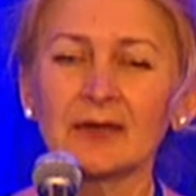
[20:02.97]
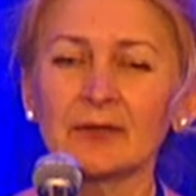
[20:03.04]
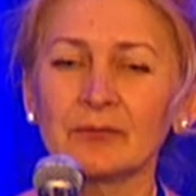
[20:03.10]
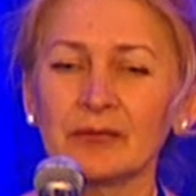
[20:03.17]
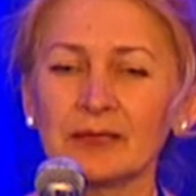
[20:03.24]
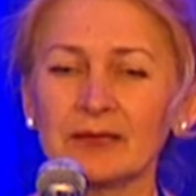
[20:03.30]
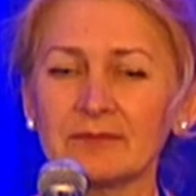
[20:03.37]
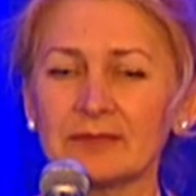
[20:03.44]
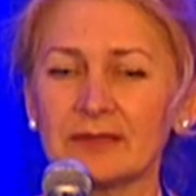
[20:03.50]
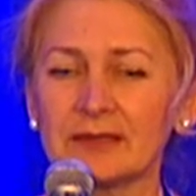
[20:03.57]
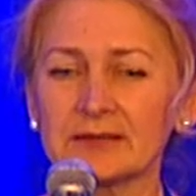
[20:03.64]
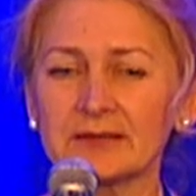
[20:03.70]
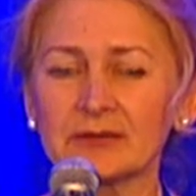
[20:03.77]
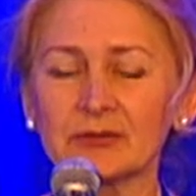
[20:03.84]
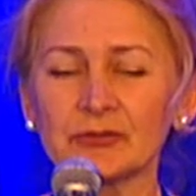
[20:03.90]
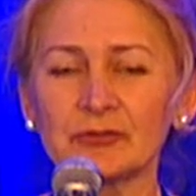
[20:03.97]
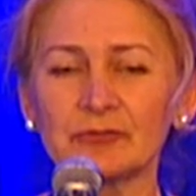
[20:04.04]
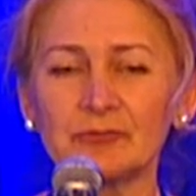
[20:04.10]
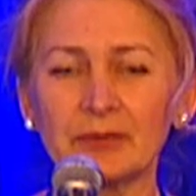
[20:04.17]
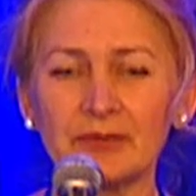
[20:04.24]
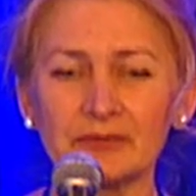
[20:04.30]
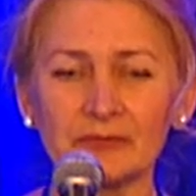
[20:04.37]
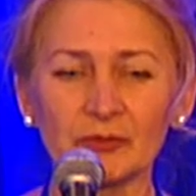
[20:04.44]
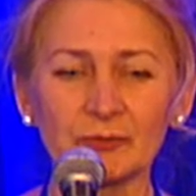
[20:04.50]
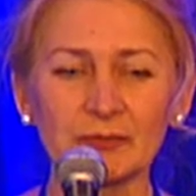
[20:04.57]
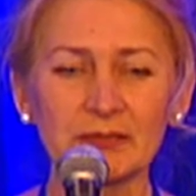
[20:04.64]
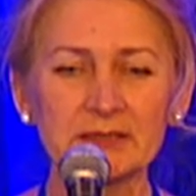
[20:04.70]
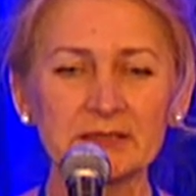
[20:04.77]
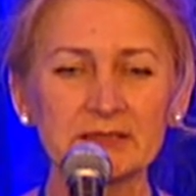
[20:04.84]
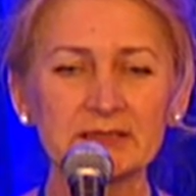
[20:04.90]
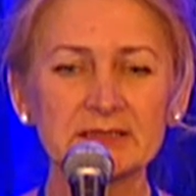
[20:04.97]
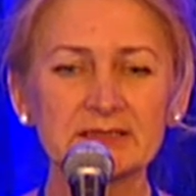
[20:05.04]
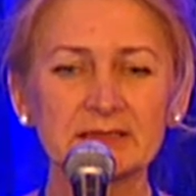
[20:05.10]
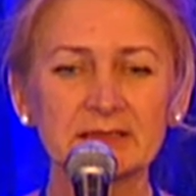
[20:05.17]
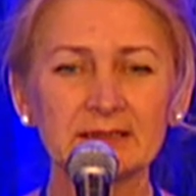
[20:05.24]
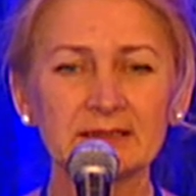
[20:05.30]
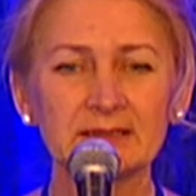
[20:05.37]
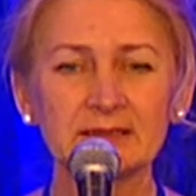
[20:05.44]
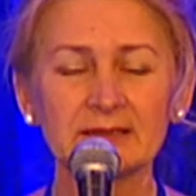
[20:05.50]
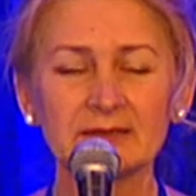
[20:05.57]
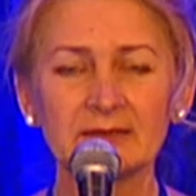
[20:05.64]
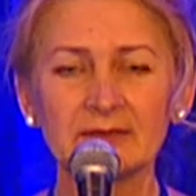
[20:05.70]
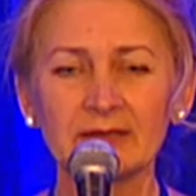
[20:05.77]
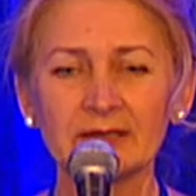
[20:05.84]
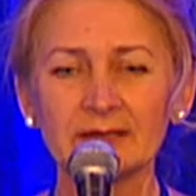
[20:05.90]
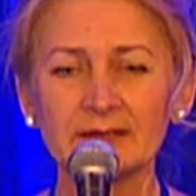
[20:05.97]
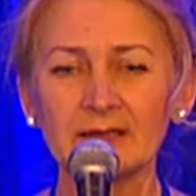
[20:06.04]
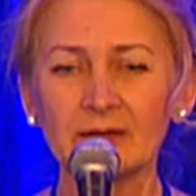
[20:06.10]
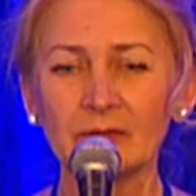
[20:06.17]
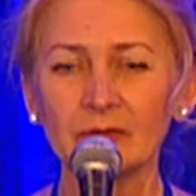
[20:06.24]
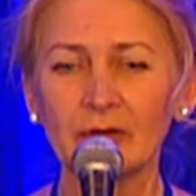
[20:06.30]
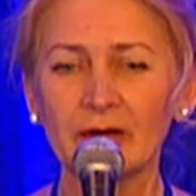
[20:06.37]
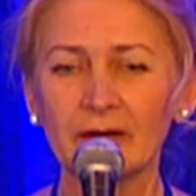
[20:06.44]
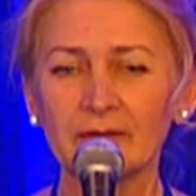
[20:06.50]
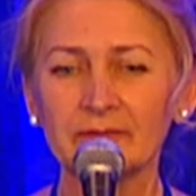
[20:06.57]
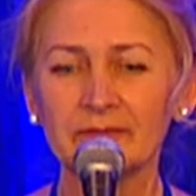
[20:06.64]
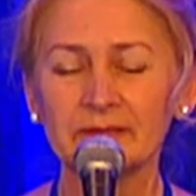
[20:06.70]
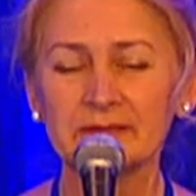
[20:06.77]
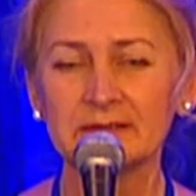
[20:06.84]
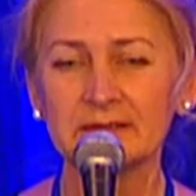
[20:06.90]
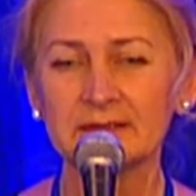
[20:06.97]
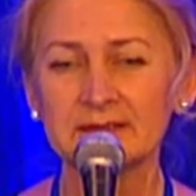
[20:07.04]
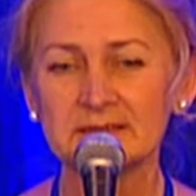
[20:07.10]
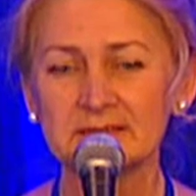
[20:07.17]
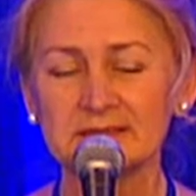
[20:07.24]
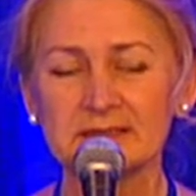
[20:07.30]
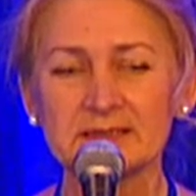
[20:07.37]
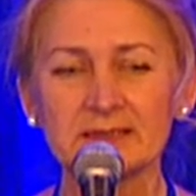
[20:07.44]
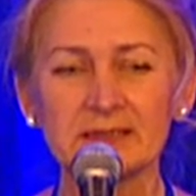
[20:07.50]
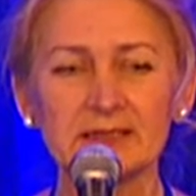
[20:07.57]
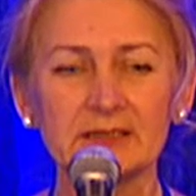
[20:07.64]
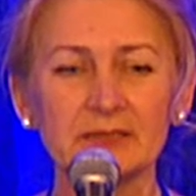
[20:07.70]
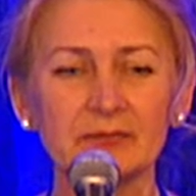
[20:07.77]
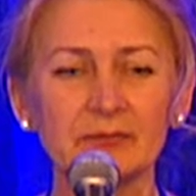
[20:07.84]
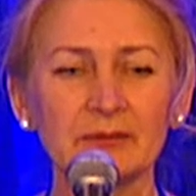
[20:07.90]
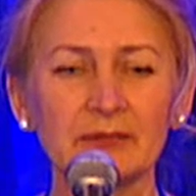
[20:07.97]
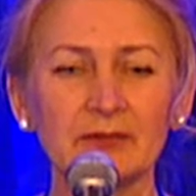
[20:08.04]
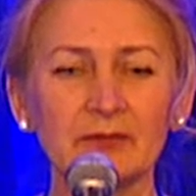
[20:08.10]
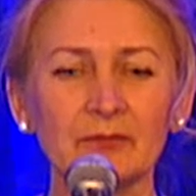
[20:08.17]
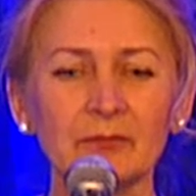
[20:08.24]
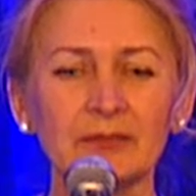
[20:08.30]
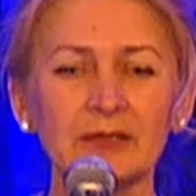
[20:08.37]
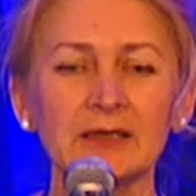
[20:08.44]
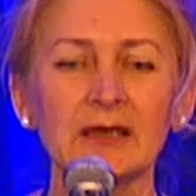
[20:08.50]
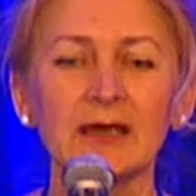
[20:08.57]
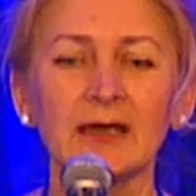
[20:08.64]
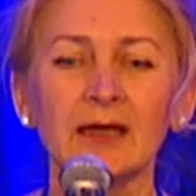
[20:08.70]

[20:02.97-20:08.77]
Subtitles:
We have done a lot of bioinformatics, and right now are finalizing the study where we